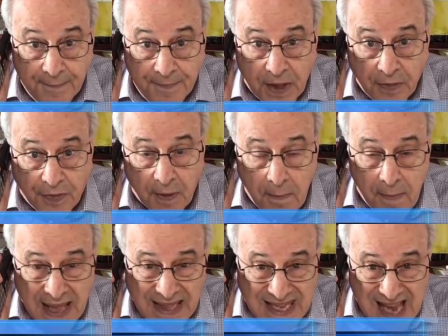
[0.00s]
The
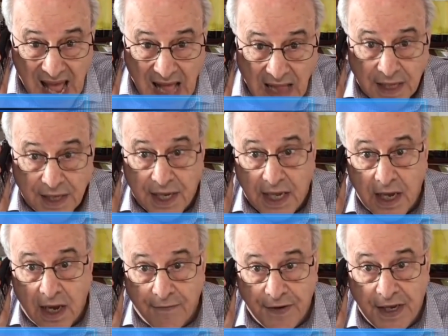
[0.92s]
mentality
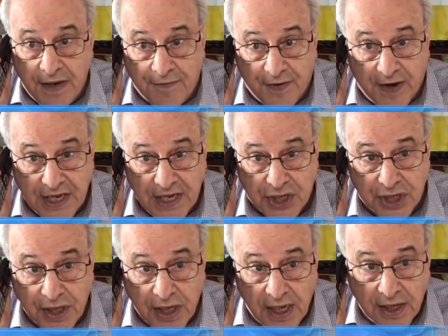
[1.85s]
of an inflation
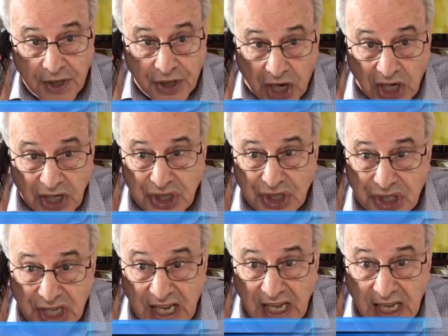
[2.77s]
does
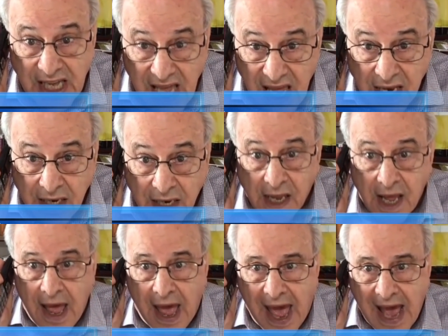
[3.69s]
sink in.
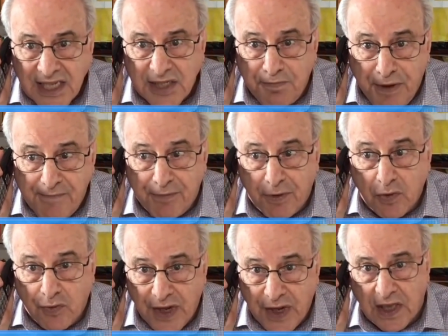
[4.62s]
As people
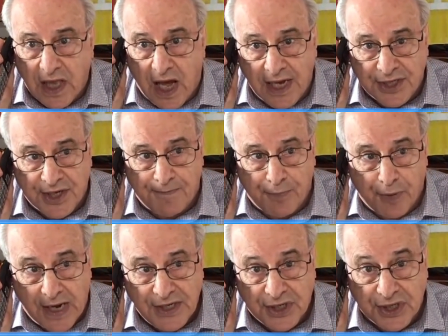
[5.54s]
realize that
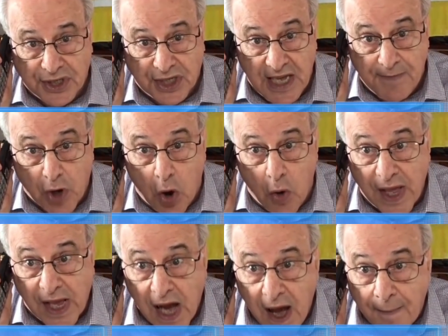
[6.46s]
prices keep
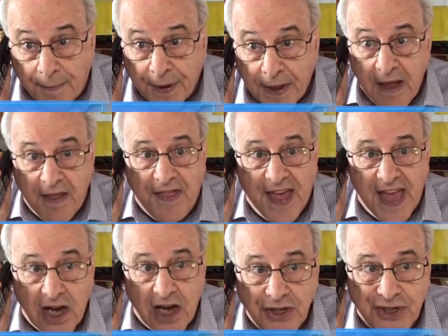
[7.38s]
going up, they
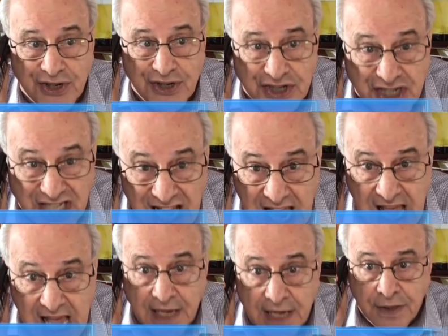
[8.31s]

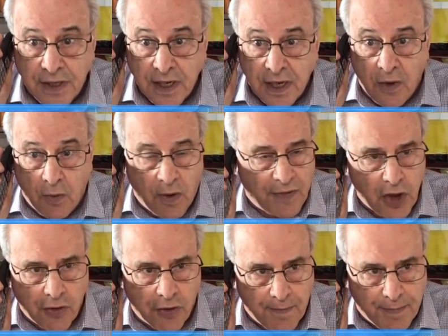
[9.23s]
understand, whether
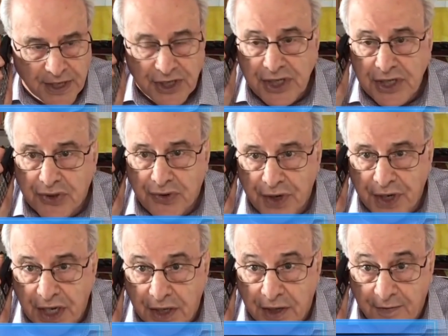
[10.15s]
you're a business or an
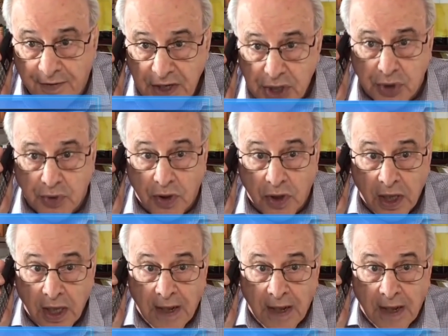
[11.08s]
individual,